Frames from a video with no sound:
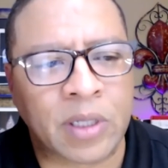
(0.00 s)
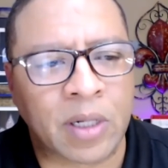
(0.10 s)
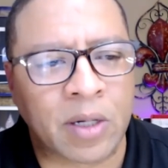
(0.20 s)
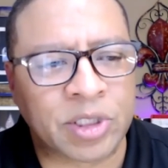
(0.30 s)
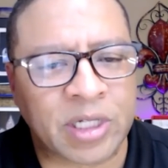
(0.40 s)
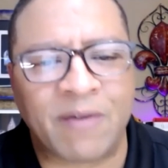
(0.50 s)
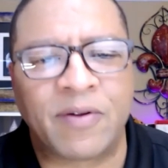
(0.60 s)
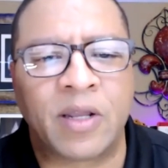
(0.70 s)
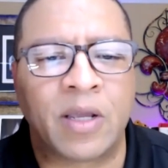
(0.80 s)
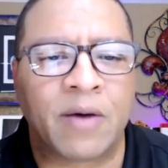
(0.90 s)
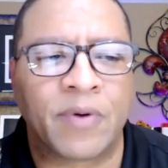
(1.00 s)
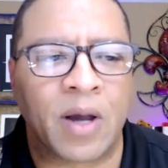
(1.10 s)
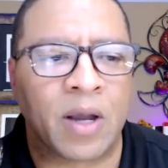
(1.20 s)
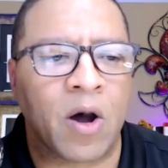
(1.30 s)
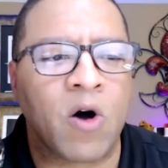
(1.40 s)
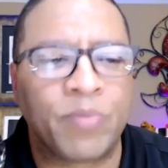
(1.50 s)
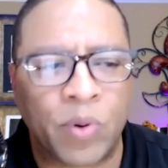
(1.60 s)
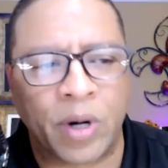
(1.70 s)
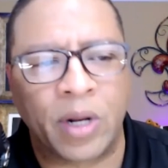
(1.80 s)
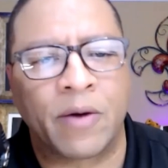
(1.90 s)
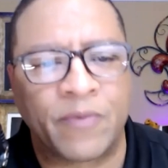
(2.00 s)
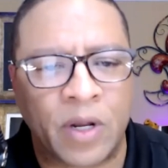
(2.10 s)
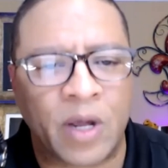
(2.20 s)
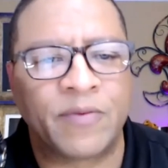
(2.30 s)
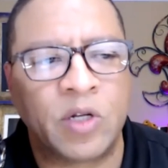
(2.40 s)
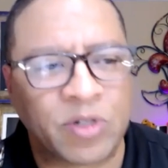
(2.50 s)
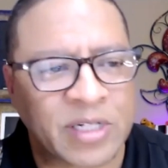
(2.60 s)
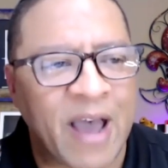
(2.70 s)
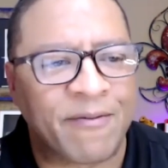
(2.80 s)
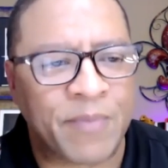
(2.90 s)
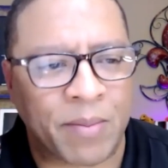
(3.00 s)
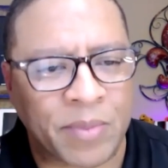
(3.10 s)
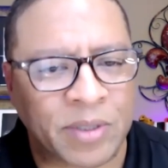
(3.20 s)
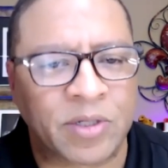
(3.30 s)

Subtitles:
the longevity of onboarding of new staff members,